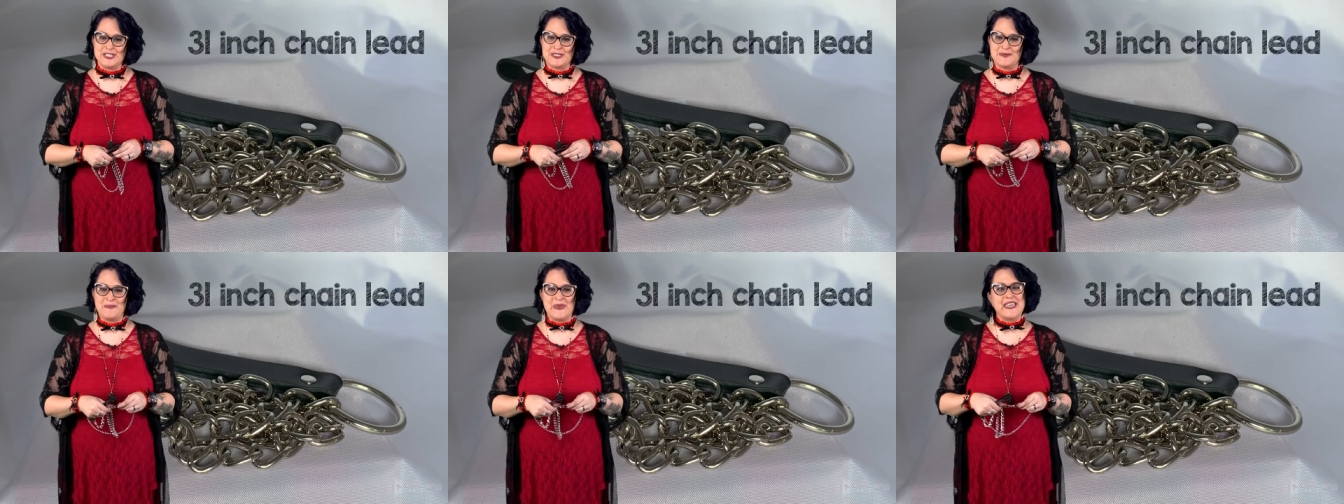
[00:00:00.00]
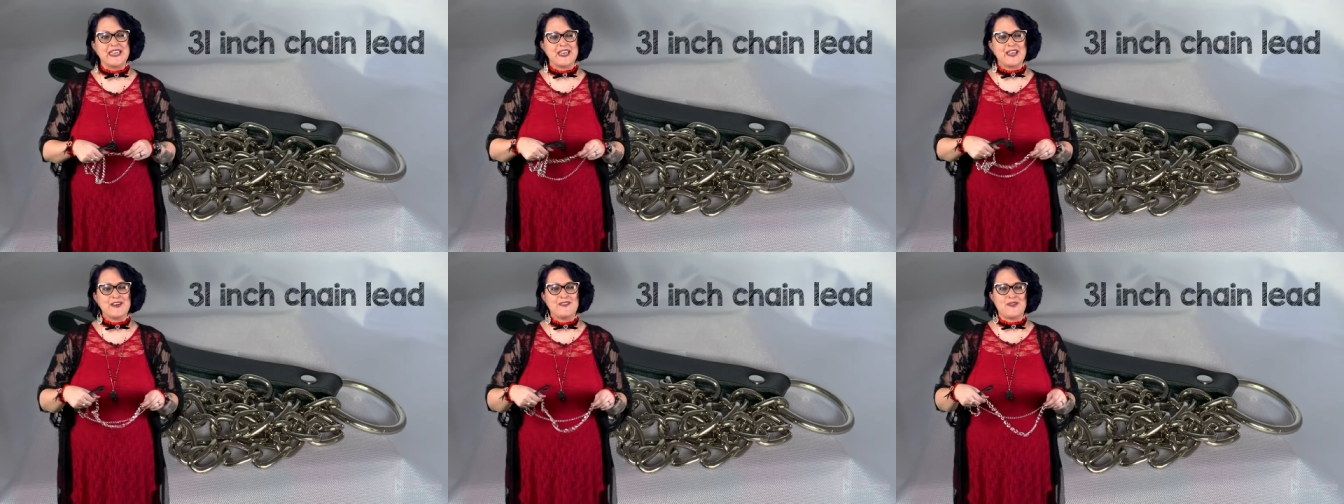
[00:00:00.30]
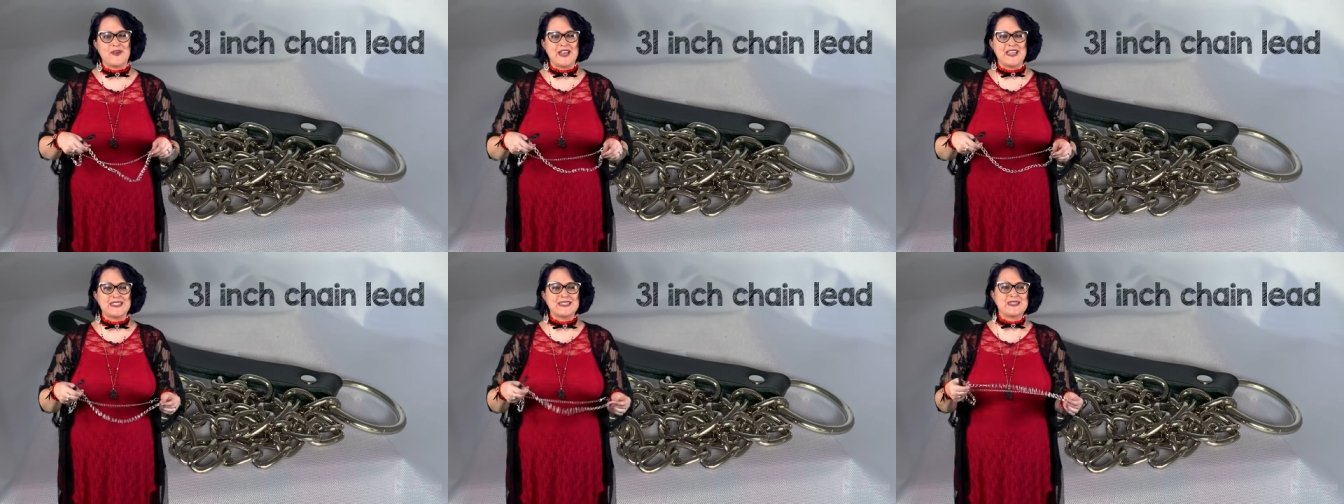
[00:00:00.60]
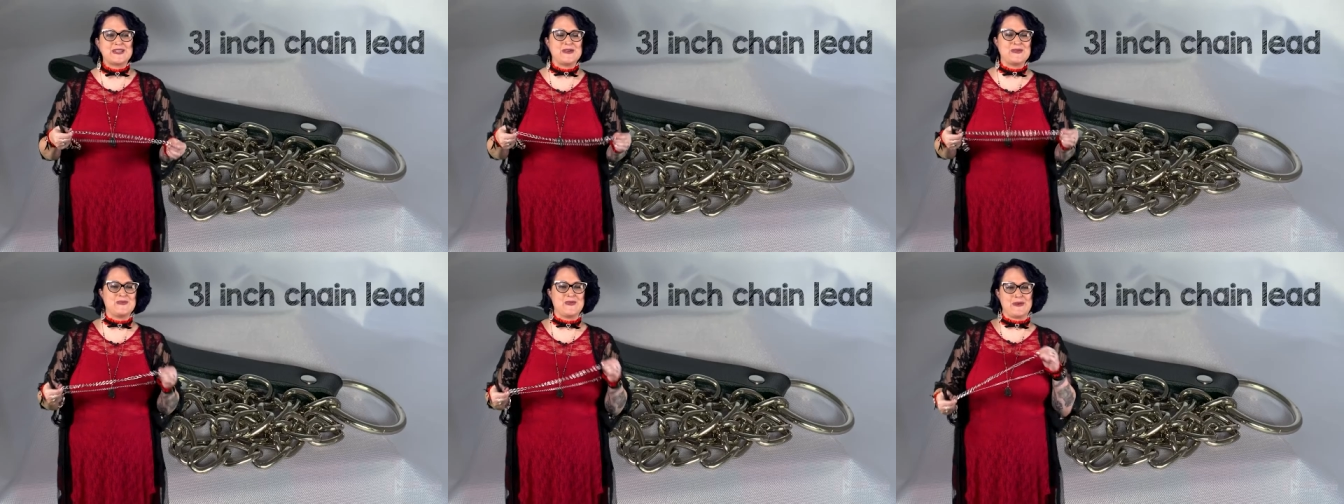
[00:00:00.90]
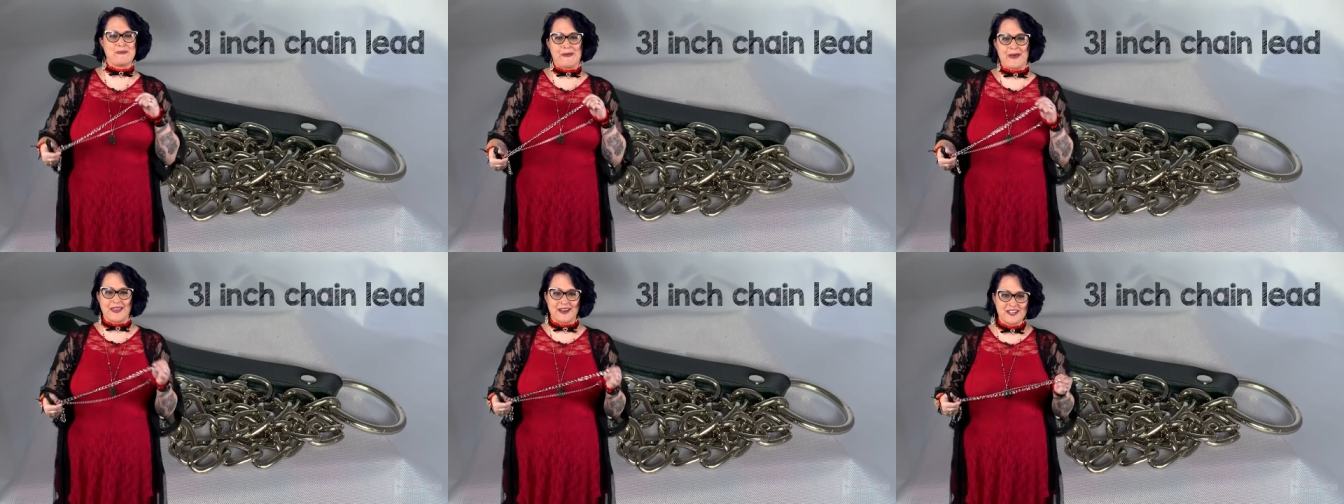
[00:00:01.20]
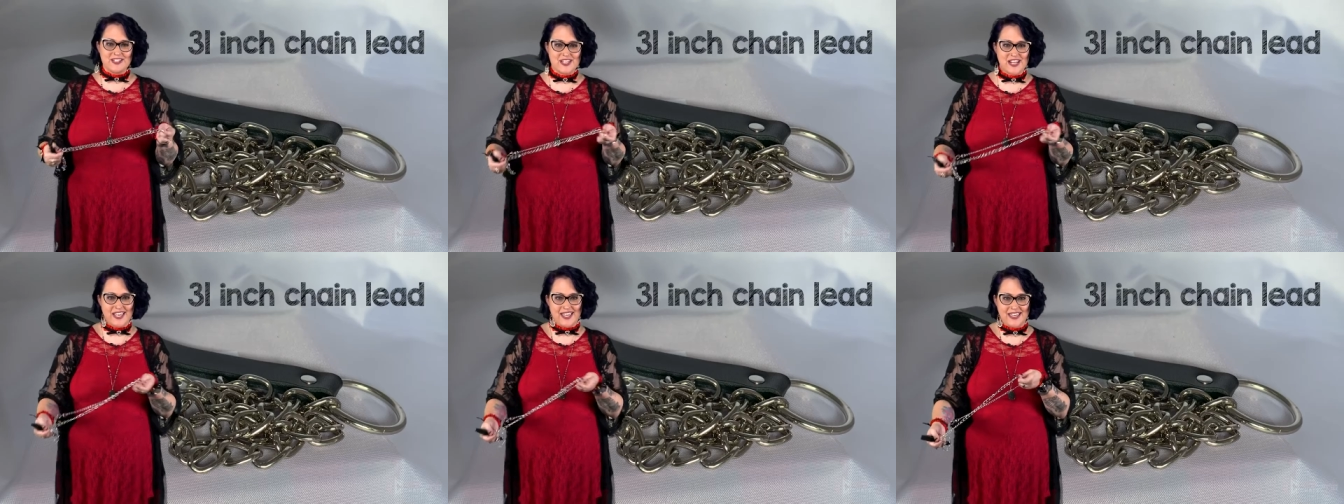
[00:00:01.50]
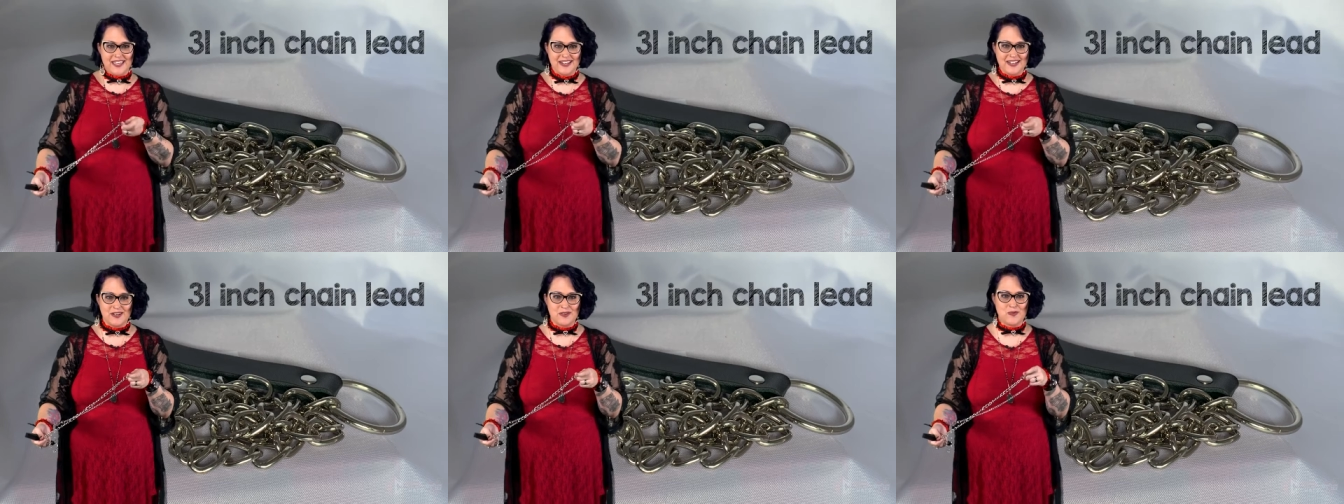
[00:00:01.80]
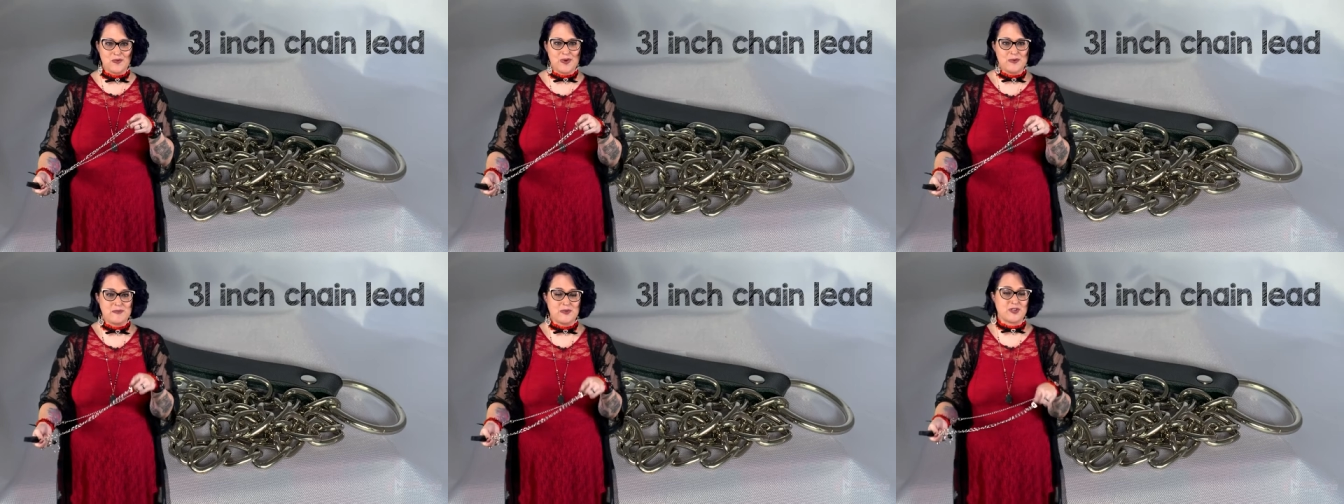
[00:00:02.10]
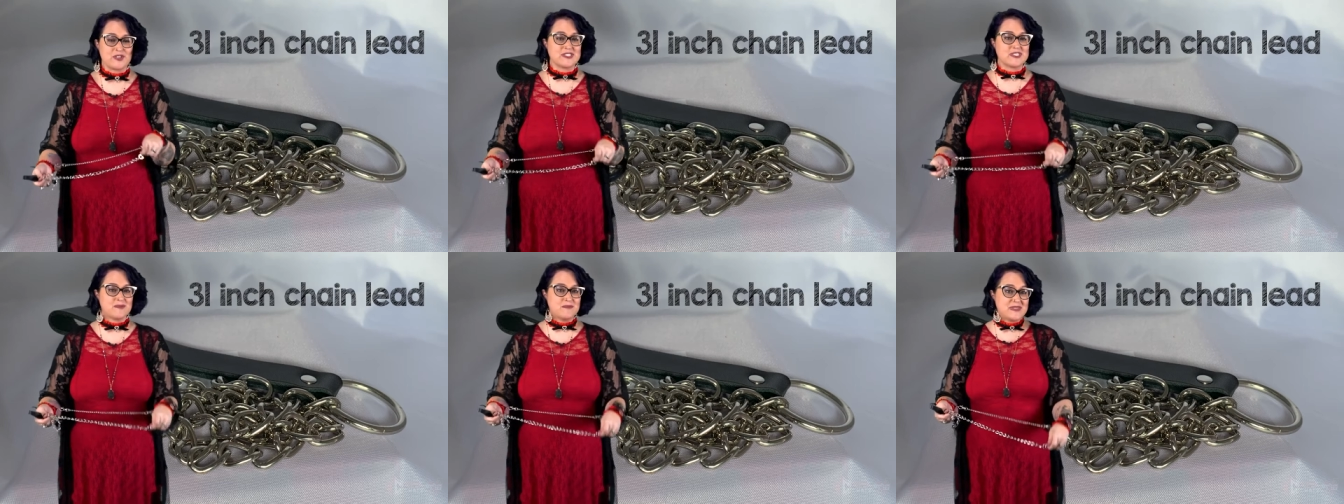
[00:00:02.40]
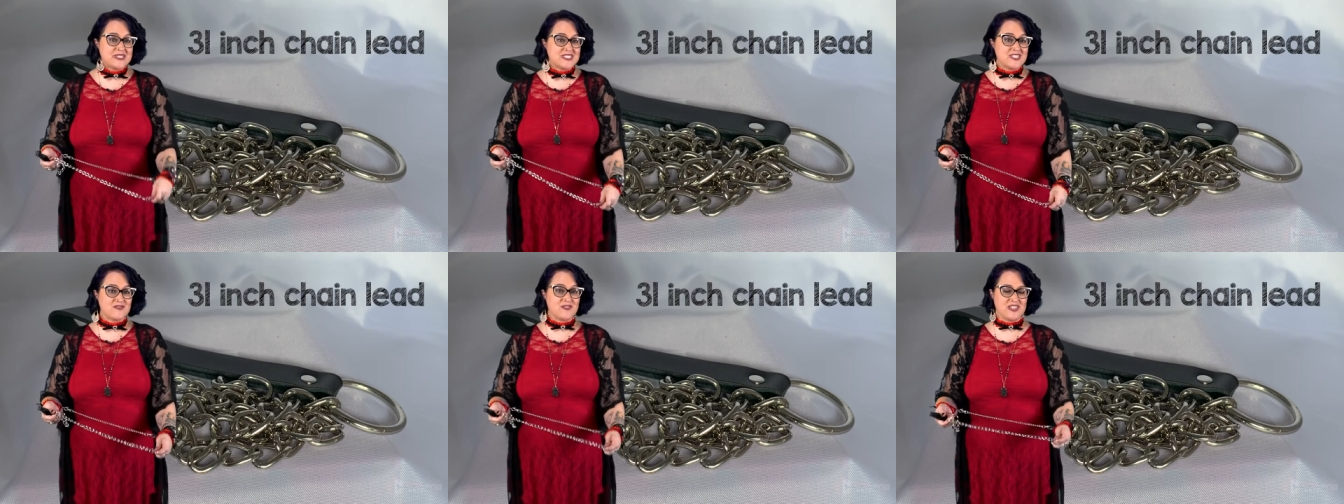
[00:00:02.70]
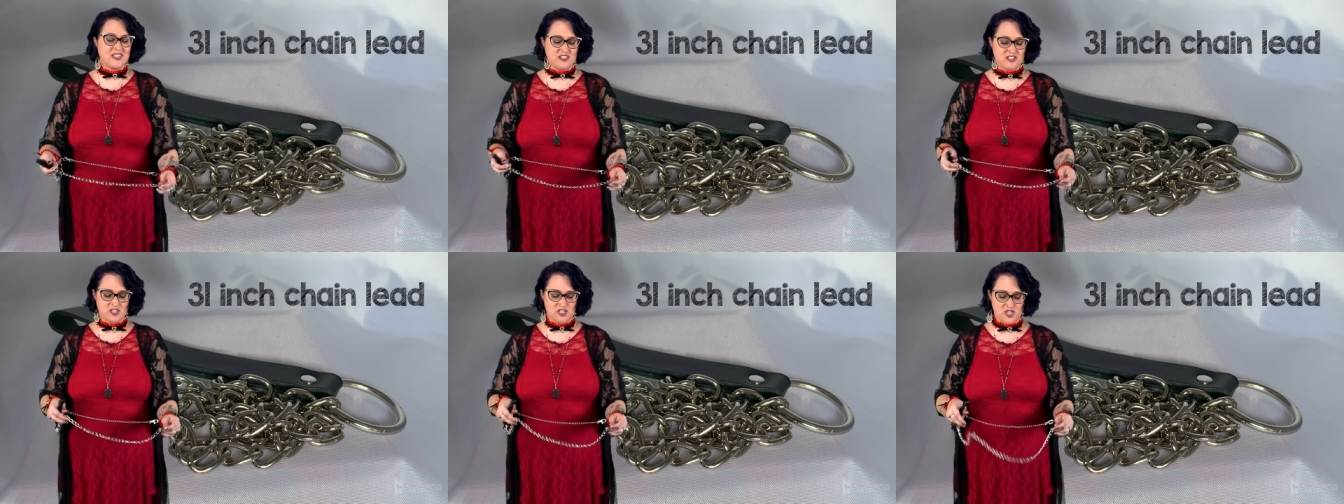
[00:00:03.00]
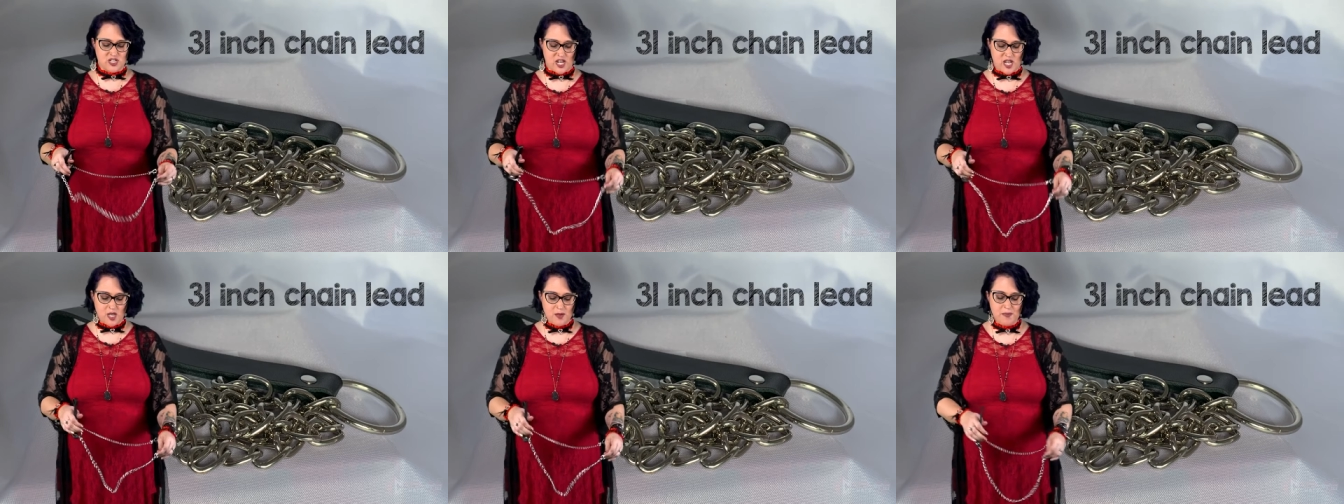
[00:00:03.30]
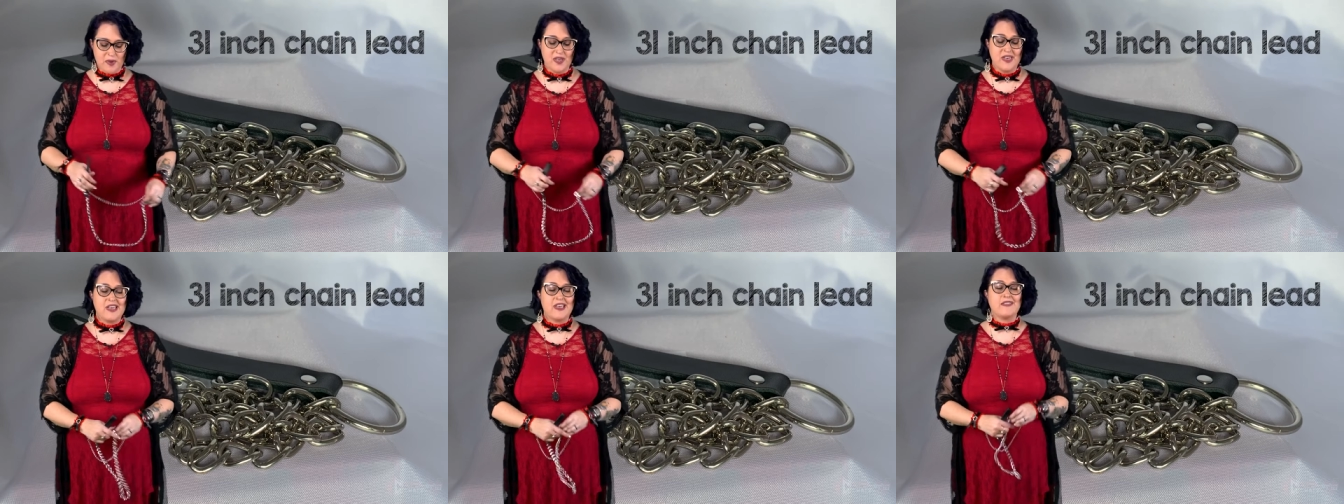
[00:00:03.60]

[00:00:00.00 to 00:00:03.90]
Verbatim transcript: Speaking of ways to whip out a chain and whip your submissive into shape,